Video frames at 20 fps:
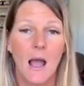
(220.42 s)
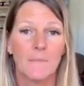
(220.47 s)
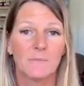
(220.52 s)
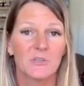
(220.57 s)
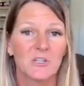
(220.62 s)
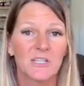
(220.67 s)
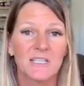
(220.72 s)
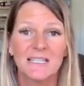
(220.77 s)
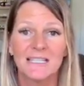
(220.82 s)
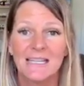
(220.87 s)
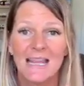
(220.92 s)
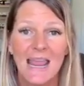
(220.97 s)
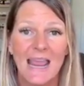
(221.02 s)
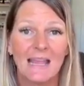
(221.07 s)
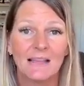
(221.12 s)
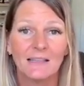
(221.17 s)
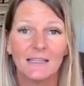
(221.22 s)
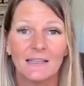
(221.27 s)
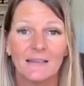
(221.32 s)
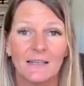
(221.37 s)
just
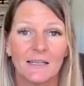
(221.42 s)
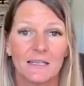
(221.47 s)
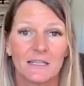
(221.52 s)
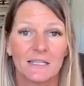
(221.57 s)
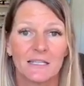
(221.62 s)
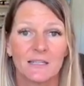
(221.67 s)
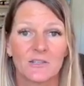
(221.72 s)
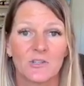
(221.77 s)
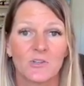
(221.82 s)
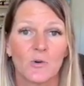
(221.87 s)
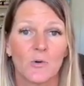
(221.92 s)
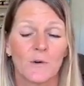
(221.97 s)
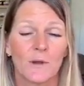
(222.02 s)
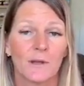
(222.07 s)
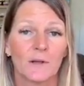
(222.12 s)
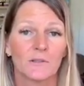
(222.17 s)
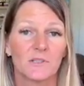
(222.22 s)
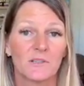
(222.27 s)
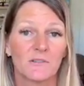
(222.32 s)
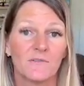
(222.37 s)
inhaling the essential
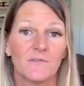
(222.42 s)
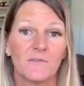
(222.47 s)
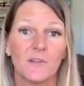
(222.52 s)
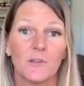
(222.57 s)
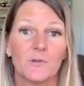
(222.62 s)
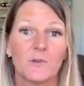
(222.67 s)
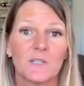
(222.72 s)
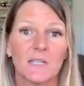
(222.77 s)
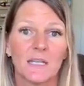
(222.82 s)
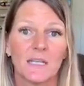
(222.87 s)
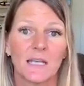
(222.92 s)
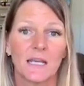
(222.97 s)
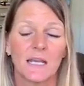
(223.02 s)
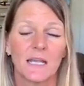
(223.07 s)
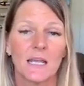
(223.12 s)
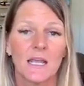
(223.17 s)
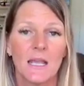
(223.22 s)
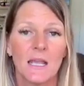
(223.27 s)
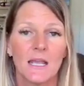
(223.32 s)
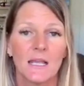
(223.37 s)
oil, diffusing
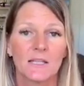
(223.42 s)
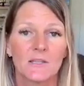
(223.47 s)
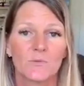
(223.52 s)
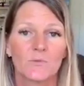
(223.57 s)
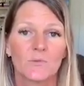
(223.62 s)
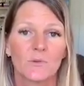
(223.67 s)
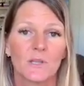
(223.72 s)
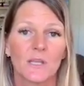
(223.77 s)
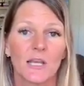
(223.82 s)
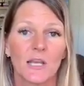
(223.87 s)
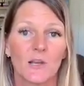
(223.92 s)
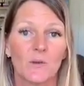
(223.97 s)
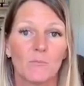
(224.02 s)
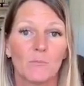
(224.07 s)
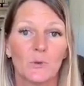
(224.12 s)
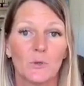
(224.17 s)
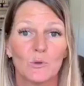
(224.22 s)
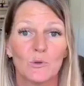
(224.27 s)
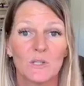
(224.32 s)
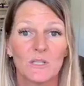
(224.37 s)
it, it's really gonna
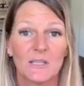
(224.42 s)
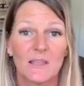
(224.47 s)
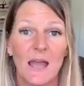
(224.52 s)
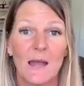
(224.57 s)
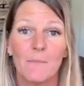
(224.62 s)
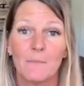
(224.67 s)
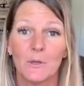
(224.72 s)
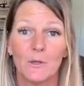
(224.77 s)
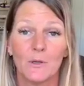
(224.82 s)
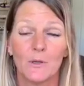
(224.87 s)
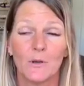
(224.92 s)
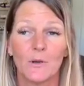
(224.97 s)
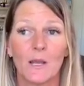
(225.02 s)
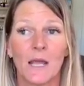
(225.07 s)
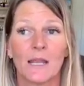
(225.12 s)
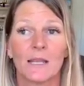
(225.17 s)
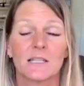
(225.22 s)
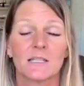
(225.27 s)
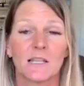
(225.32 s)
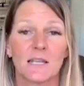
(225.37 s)
boost that mood,
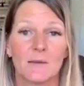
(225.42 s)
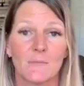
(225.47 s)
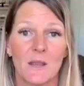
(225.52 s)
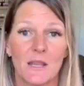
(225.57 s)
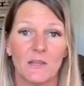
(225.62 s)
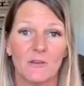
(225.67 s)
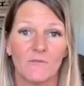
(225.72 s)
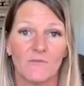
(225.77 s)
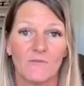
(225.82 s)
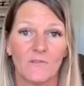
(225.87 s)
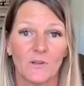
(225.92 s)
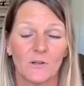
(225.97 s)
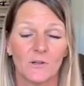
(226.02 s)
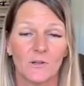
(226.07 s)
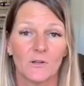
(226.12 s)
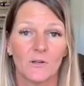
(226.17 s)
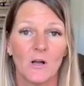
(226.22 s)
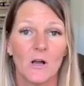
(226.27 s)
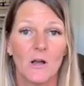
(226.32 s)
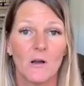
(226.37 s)
and it's gonna make you
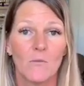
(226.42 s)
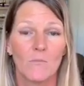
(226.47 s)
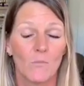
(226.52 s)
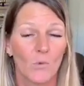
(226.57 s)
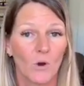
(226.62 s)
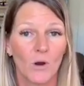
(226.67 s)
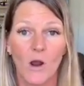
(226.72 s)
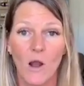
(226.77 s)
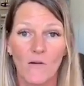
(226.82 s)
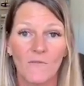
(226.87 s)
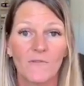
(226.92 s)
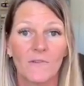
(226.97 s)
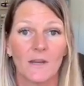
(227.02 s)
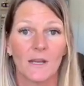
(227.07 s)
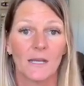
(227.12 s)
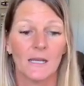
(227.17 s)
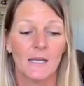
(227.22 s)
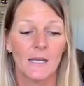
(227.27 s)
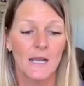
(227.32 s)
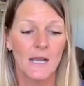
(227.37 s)
feel more
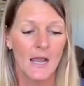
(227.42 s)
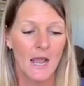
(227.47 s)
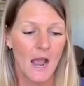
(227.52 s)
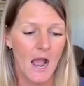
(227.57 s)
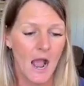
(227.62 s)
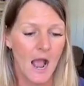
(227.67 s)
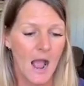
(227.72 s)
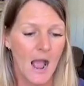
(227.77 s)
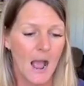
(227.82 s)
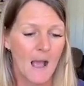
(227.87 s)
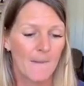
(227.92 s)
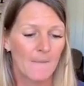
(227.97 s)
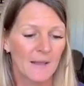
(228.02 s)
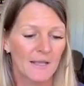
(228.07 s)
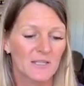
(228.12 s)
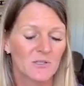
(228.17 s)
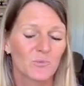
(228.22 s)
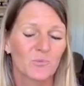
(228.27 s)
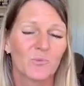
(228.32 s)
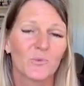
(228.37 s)
confident.
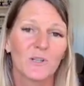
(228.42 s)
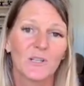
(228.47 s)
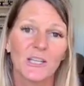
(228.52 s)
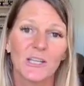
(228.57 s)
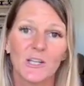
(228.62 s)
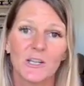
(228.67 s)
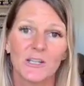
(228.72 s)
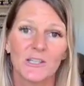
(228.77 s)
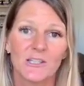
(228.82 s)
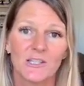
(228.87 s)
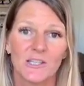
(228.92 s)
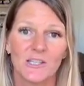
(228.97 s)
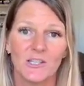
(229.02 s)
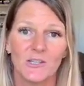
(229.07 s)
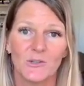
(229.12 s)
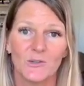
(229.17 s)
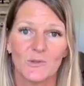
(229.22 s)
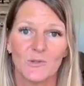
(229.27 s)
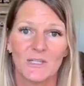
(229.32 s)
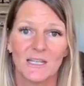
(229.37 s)
It's really good to
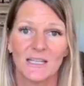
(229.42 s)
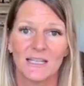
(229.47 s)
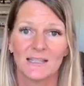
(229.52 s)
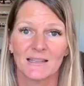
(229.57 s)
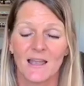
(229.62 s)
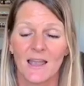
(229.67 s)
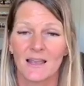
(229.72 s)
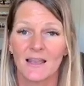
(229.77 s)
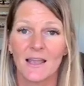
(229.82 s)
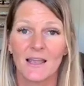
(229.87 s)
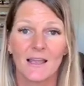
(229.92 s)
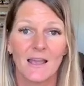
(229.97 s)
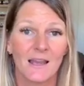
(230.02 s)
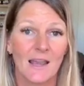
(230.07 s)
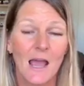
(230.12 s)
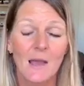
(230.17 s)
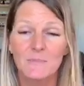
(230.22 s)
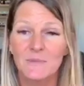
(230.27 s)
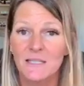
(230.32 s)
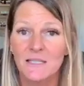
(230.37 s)
use in like an
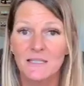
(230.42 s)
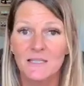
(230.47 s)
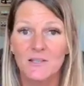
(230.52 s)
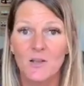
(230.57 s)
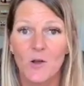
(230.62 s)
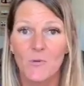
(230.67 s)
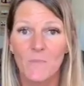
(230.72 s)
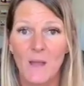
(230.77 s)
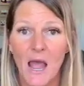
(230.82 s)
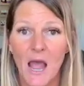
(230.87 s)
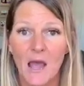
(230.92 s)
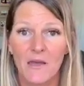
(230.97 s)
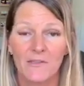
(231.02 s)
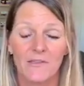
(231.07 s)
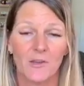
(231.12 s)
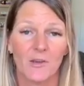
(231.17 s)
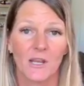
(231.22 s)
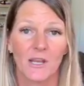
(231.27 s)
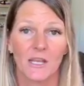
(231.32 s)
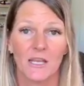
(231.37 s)
Epsom salt bath.
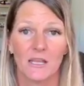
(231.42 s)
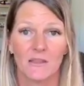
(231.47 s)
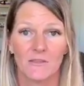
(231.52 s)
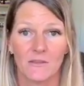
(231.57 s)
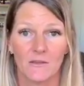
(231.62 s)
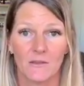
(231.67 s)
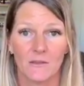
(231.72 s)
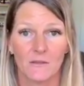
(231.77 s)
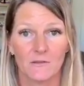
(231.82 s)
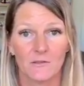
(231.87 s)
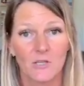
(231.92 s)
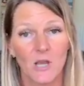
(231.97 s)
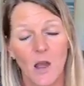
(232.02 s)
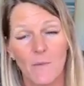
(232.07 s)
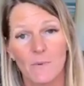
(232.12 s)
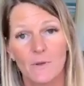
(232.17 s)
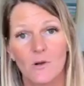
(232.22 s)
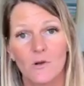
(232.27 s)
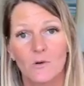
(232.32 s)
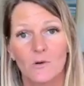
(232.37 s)
You're gonna get the
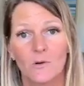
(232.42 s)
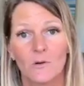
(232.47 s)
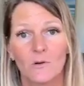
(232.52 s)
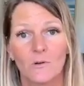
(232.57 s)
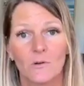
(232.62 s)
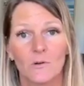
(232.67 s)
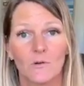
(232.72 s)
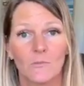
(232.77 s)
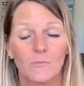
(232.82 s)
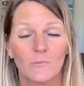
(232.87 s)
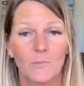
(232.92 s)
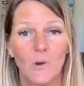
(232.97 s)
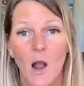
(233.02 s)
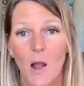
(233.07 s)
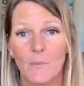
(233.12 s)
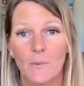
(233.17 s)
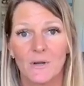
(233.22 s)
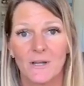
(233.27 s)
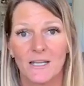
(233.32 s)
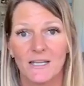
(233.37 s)
topical
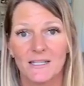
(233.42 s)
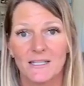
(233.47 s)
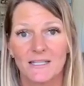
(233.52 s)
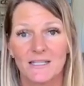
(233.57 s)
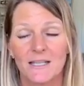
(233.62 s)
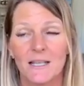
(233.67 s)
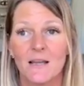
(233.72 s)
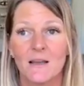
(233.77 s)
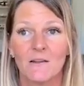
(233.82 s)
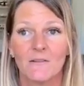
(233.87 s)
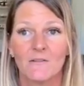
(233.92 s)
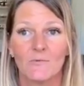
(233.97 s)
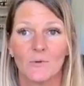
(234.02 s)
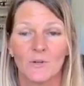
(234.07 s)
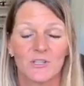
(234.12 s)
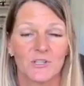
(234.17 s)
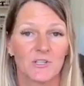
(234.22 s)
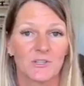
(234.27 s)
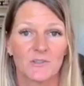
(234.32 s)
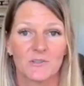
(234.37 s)
properties,
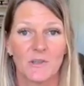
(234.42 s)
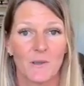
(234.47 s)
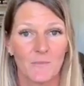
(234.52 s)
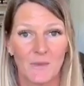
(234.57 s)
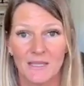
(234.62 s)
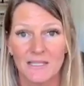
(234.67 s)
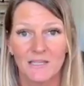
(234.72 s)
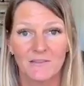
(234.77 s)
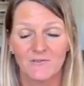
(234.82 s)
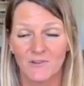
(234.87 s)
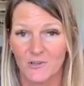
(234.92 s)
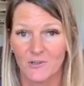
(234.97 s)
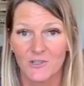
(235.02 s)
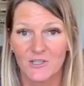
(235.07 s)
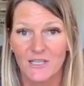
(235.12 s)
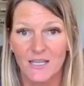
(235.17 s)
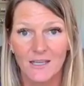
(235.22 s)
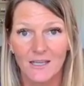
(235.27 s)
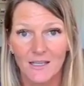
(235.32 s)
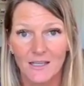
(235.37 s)
which is amazing for your
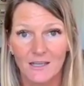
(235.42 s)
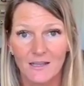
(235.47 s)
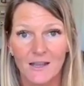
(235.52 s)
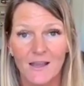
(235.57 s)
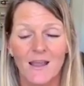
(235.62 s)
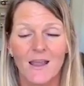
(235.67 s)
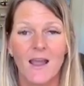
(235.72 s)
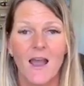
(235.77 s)
skin.